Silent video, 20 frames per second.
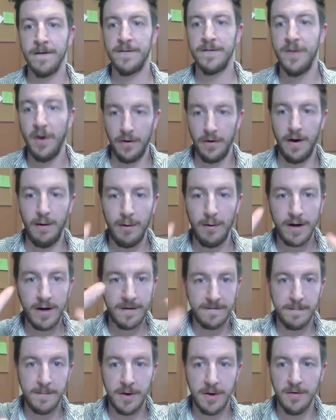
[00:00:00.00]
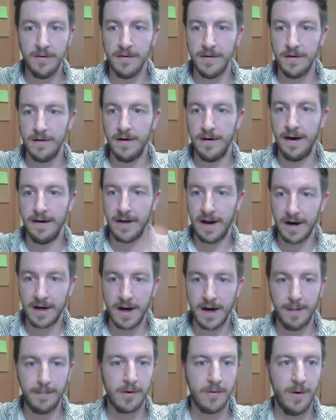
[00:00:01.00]
So I want to hear from you. I've got
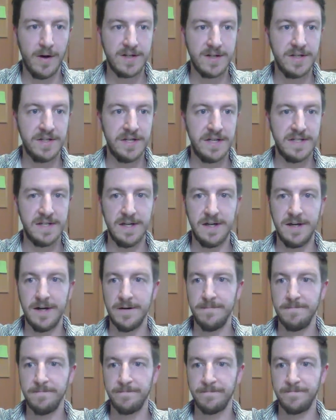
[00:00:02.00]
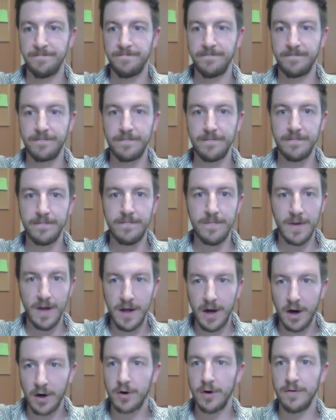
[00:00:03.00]
a couple questions I see here,
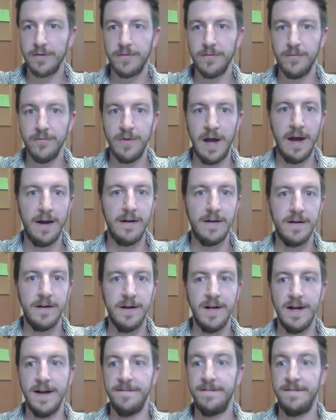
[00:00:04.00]
and I'll go through that.